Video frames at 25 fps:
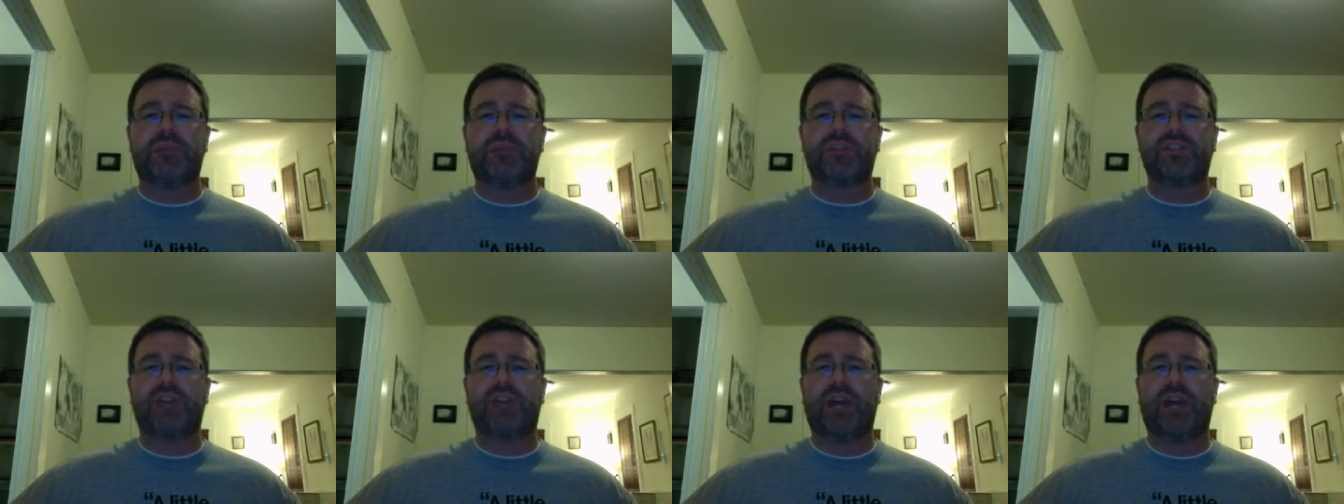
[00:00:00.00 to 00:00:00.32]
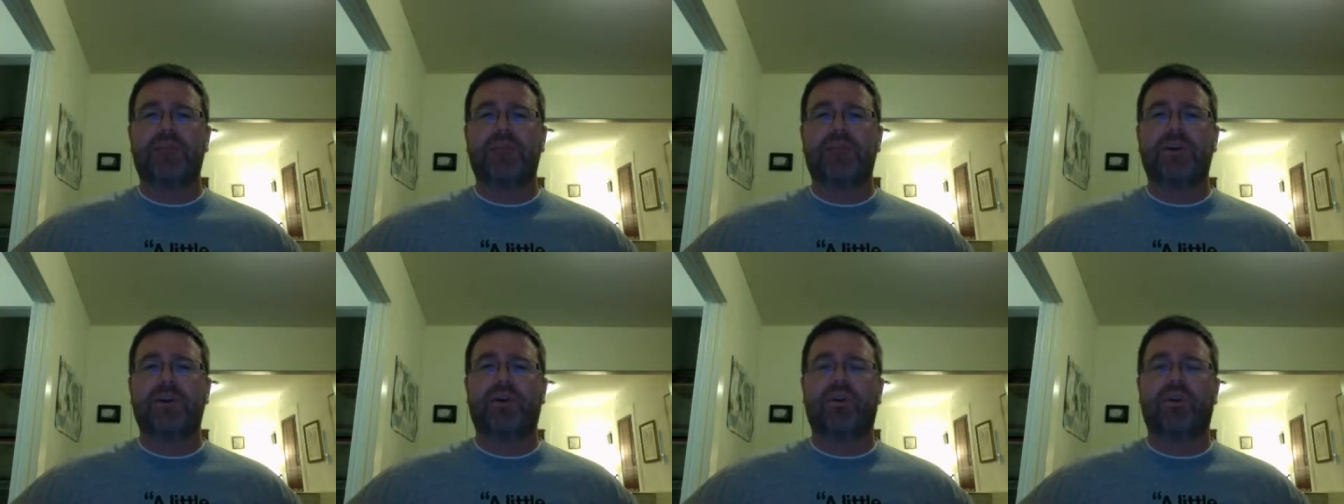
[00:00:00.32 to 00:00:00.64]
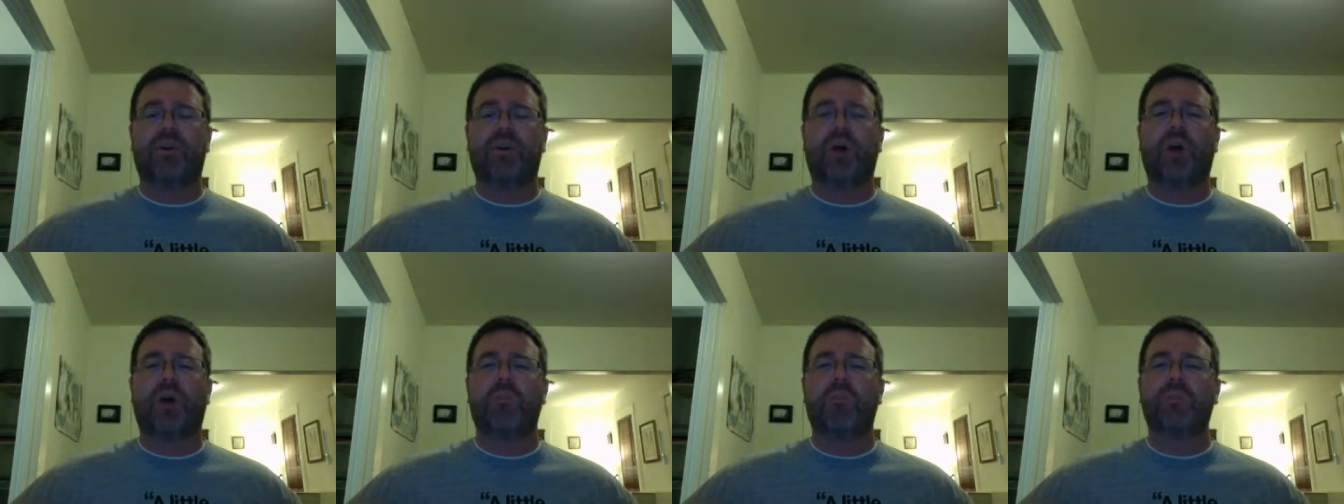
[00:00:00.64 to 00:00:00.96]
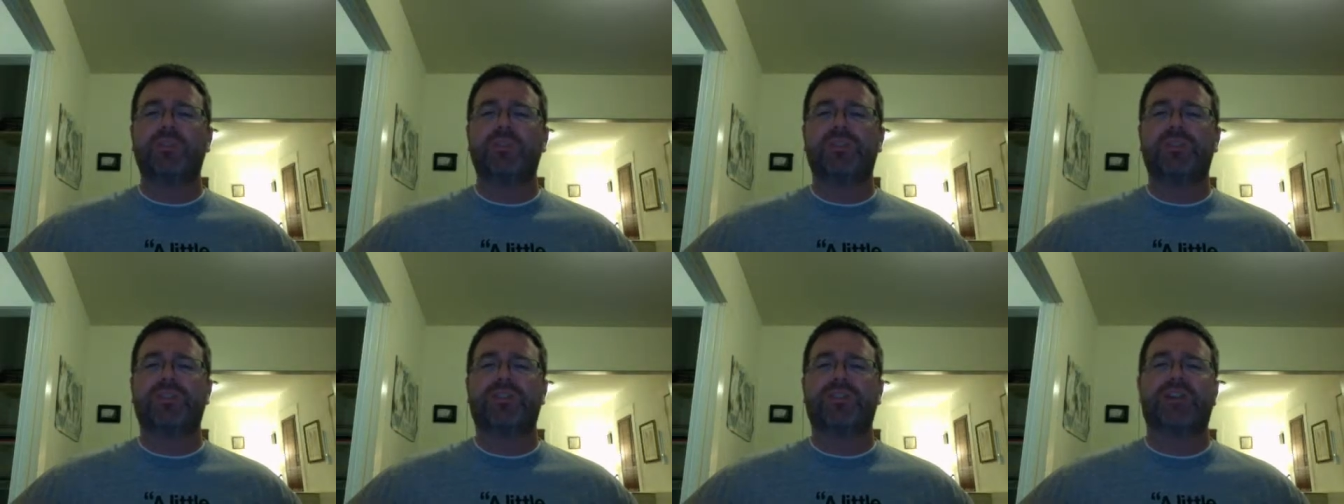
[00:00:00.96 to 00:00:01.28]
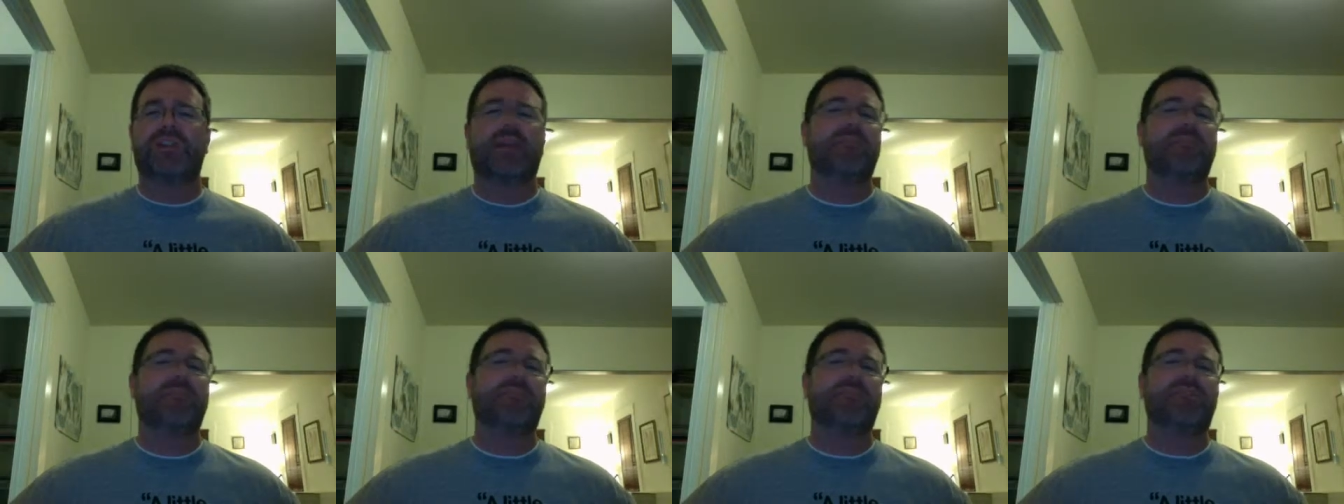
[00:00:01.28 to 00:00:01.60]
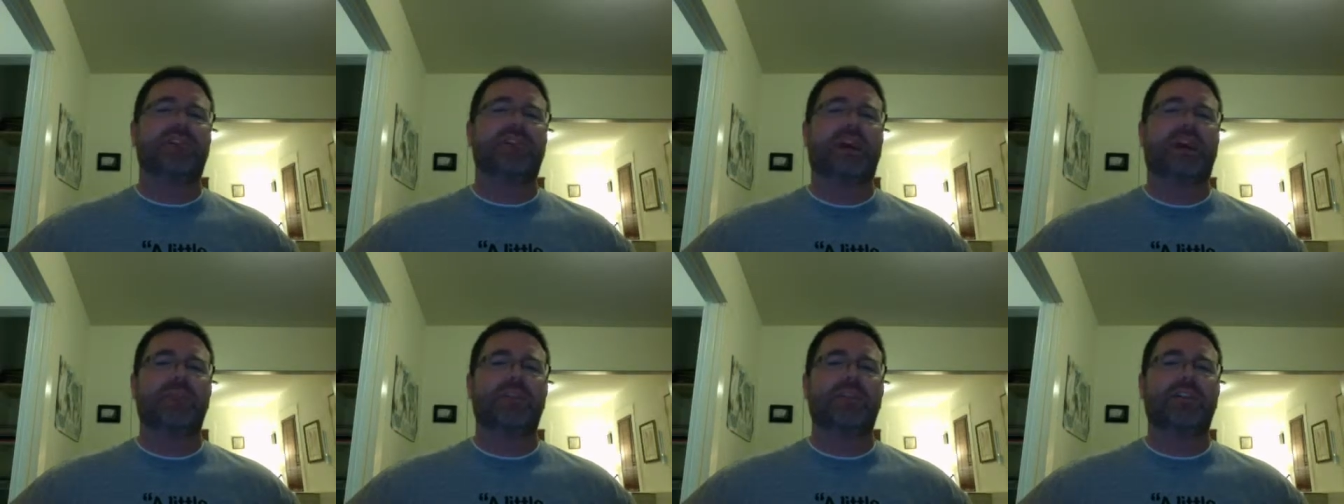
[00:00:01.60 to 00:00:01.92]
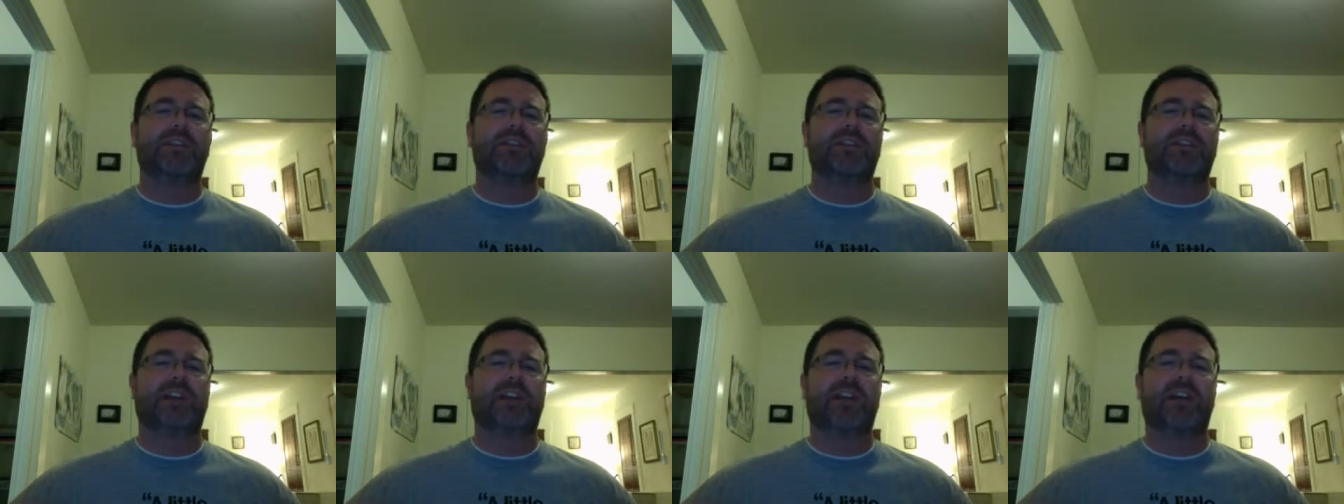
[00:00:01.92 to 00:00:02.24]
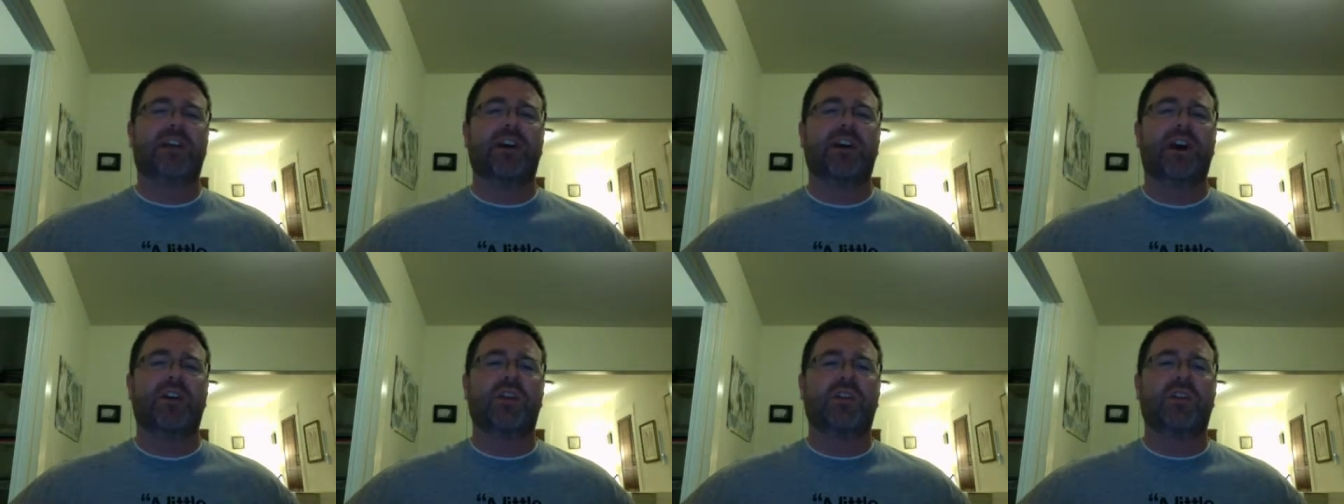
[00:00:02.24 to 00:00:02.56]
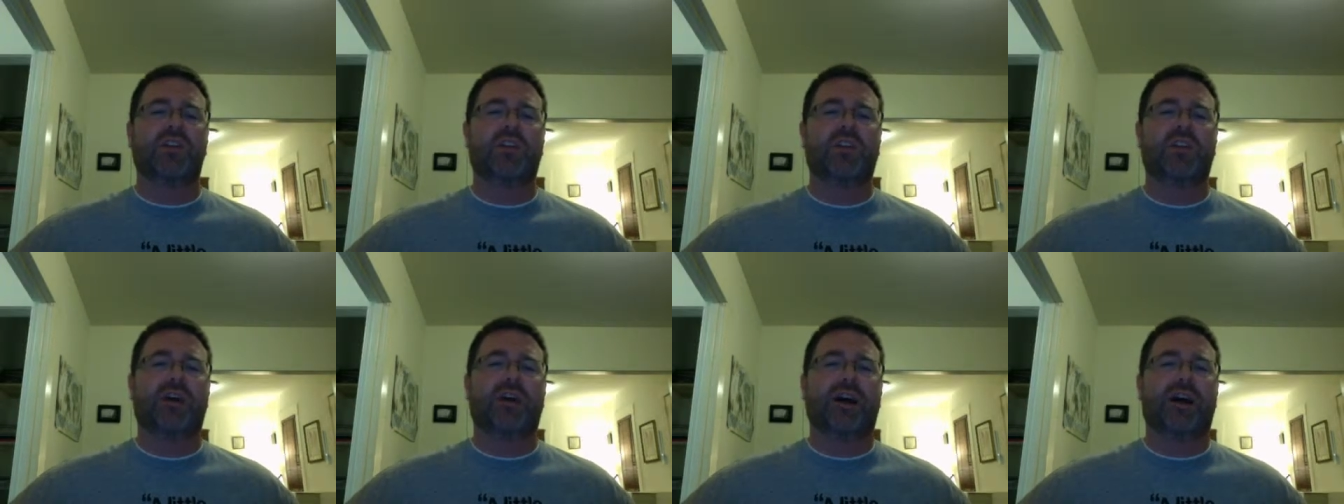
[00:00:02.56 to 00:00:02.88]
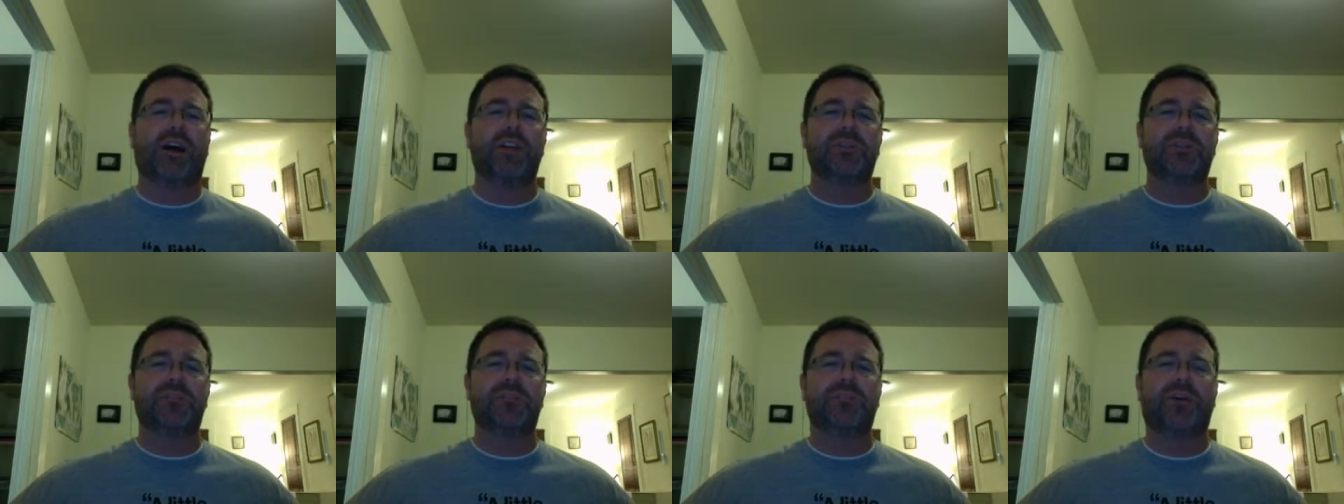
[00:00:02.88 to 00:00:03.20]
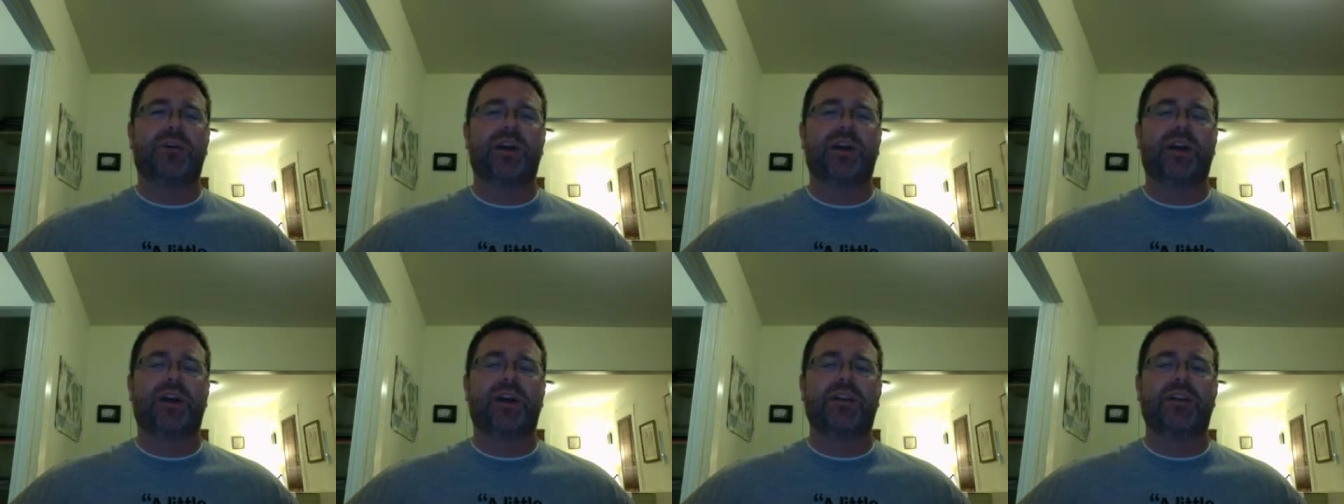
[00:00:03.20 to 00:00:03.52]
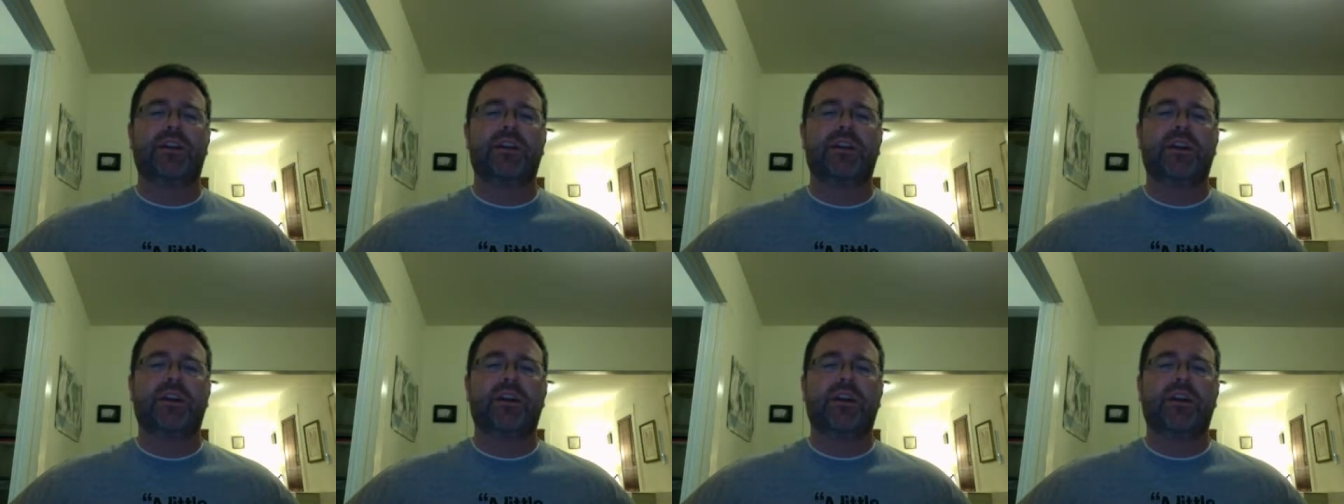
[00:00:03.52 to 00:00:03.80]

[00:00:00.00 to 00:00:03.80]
assignment or almost the same assignment in other class, but